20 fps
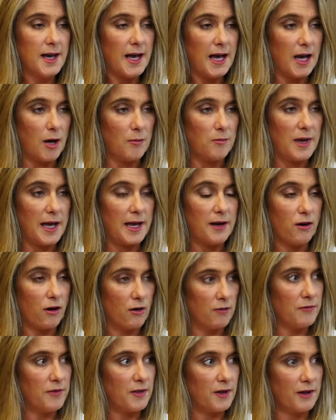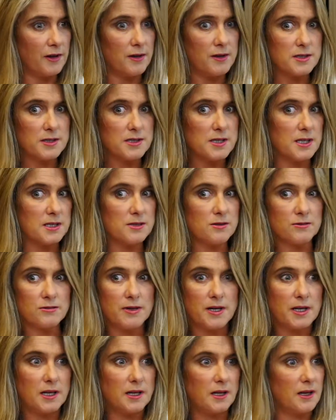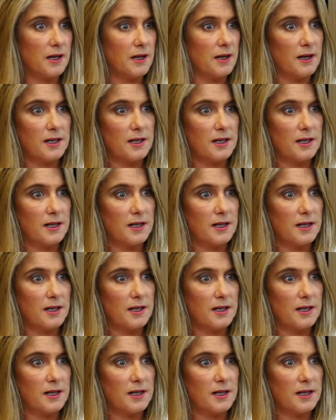And of those, there's already at